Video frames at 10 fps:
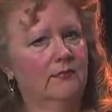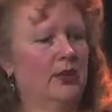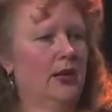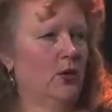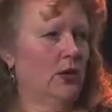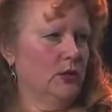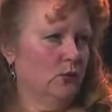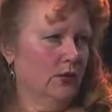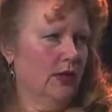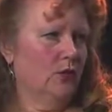
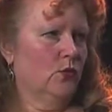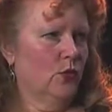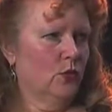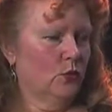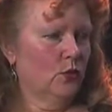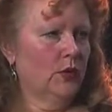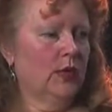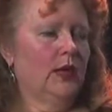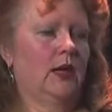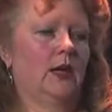areas where they grow
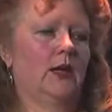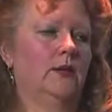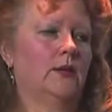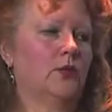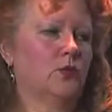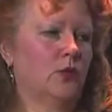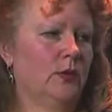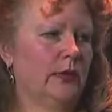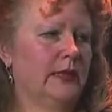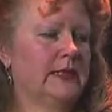
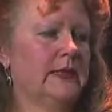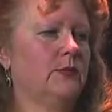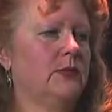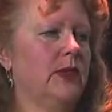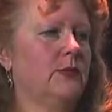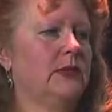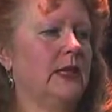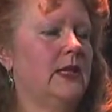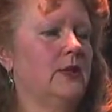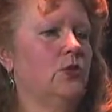soybeans, sometimes
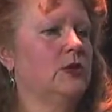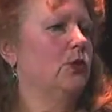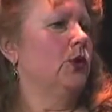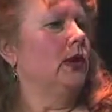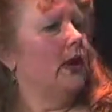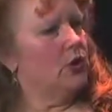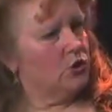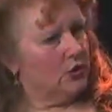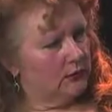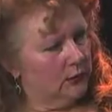they use
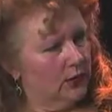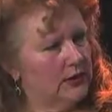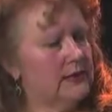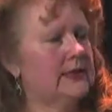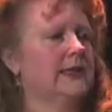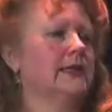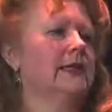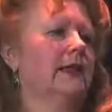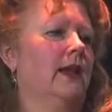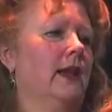irrigation, for
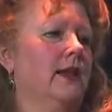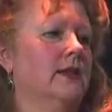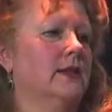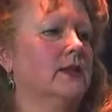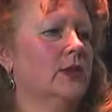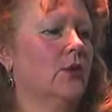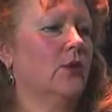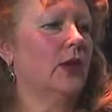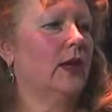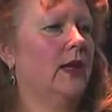instance, and so
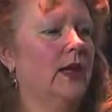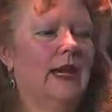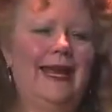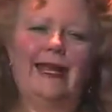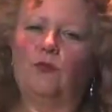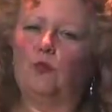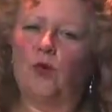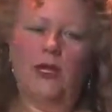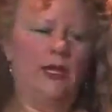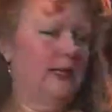they have
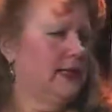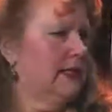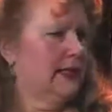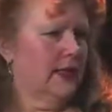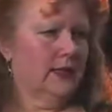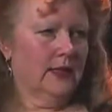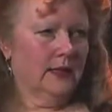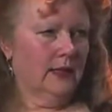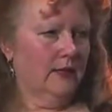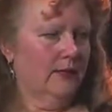ways that
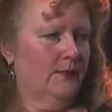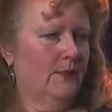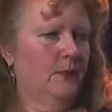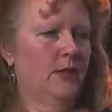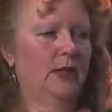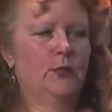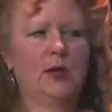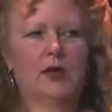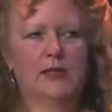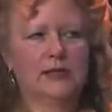
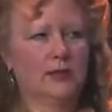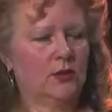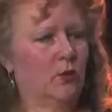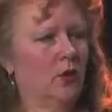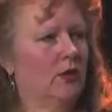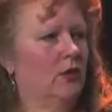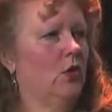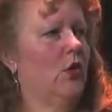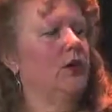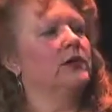minimize the water
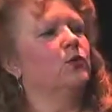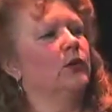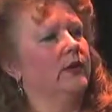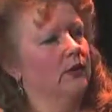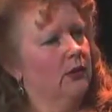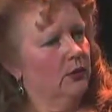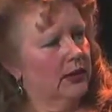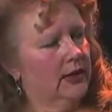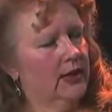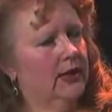loss when they're
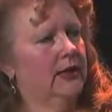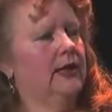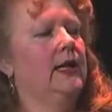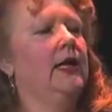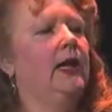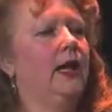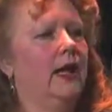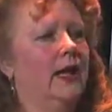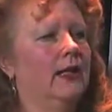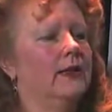irrigating,
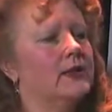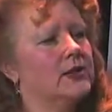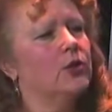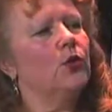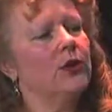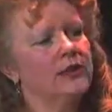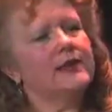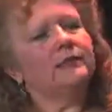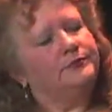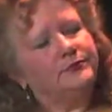and so
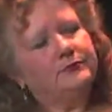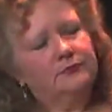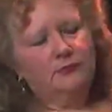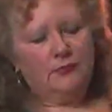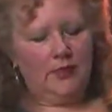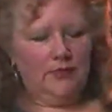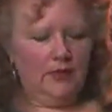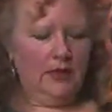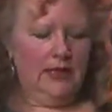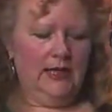it's
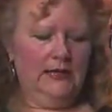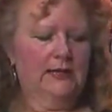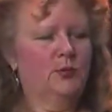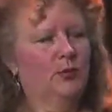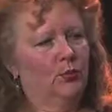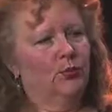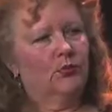a big